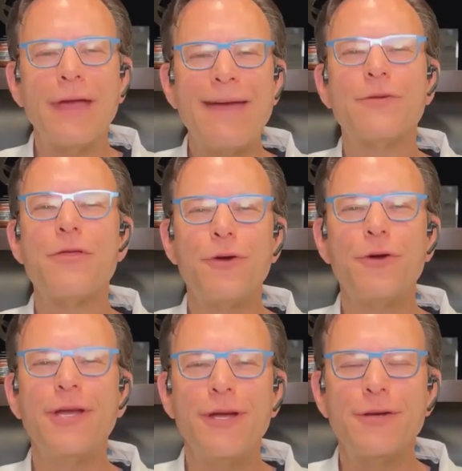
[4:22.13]
You think after
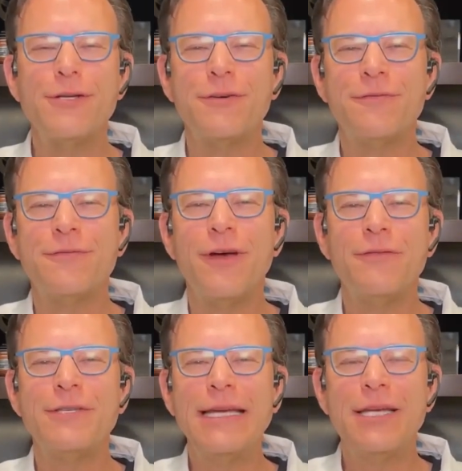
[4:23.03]
30 years of
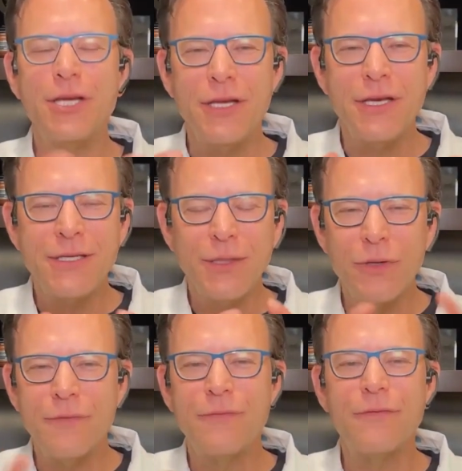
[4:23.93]
teaching this, it
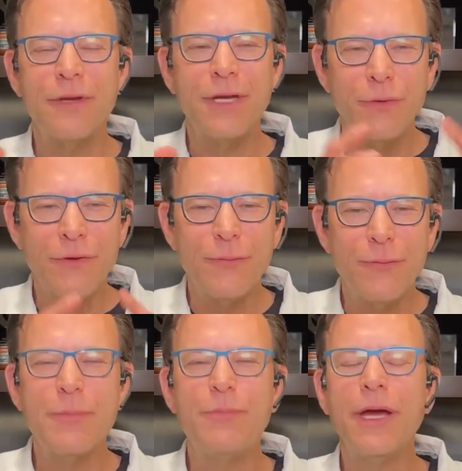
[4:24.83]
would
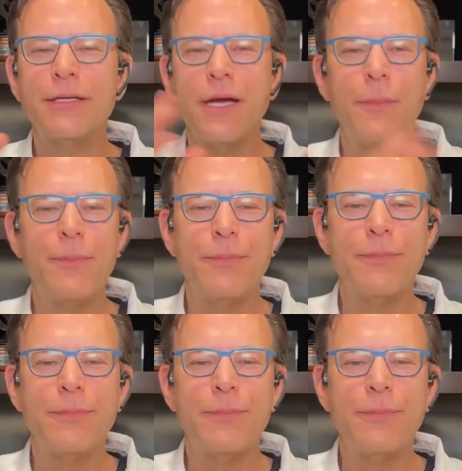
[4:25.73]
have been picked up.